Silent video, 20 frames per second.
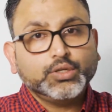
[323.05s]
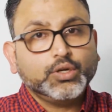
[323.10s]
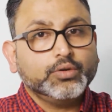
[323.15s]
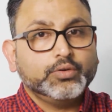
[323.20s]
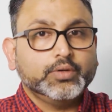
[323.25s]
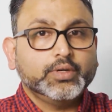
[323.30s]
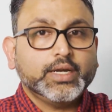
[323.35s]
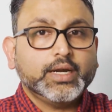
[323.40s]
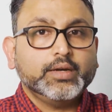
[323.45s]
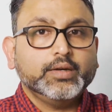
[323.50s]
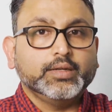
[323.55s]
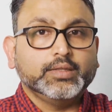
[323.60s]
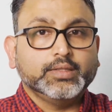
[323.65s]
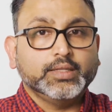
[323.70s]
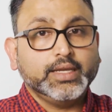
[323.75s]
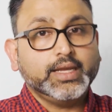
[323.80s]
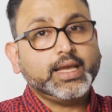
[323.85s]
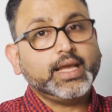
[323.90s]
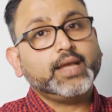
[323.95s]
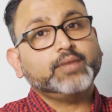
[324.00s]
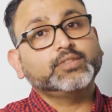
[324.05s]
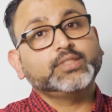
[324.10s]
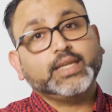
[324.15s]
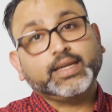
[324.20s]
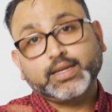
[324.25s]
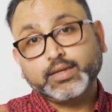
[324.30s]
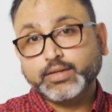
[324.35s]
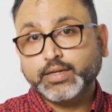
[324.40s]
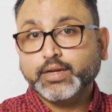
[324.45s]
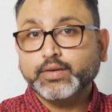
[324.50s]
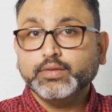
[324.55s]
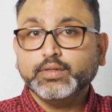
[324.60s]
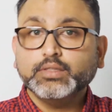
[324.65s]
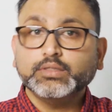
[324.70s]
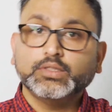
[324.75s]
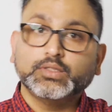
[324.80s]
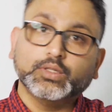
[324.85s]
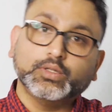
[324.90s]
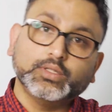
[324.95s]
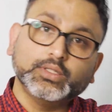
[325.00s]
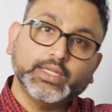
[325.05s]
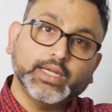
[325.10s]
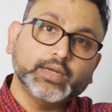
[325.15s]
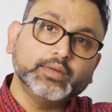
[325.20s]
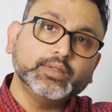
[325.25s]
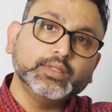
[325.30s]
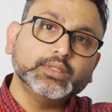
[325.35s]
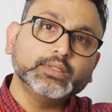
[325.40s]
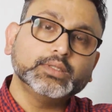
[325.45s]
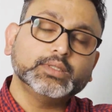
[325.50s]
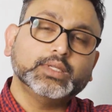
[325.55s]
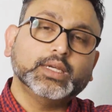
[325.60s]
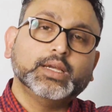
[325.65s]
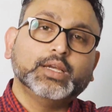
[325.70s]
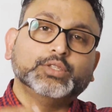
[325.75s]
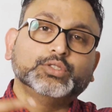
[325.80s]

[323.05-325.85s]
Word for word: not retiring they have second careers third careers